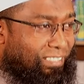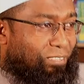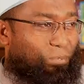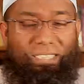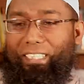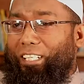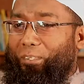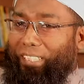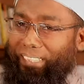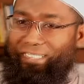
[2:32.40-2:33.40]
We see
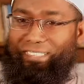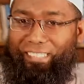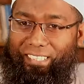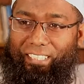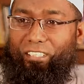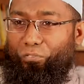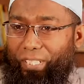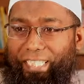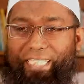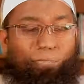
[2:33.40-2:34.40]
nowadays
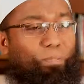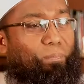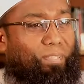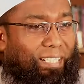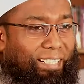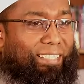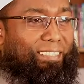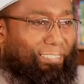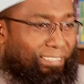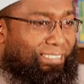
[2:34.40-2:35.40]
very less people are
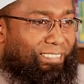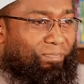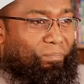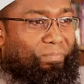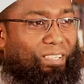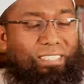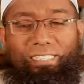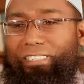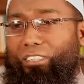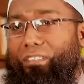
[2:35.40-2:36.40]
addicted.
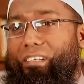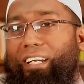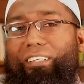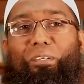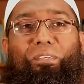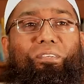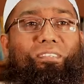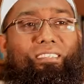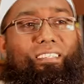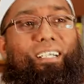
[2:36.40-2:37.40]
So drug
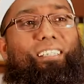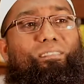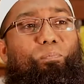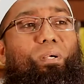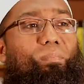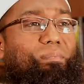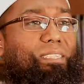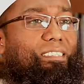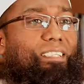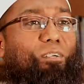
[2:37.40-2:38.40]
problem
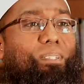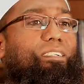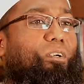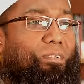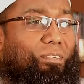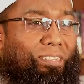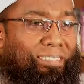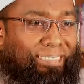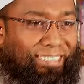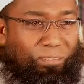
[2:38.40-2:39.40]
is now in control.
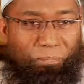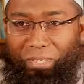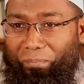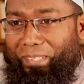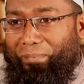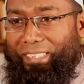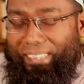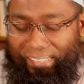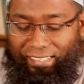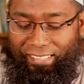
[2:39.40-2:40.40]
The problem
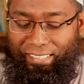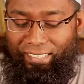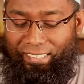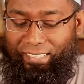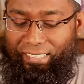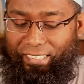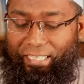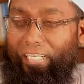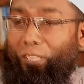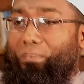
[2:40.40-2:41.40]
is
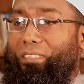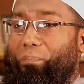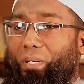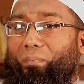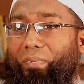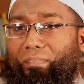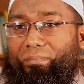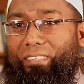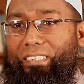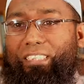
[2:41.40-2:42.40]
more
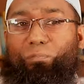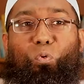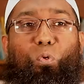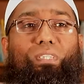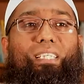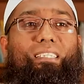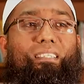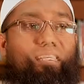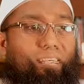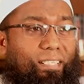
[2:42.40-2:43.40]
than the
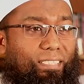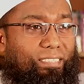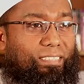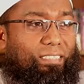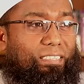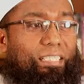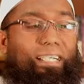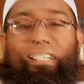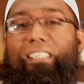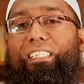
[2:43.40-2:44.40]
drug, the
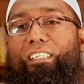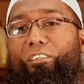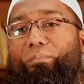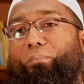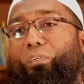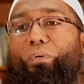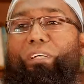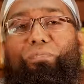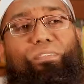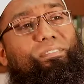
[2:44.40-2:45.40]
addiction of the
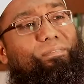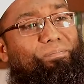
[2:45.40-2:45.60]
mobile phone.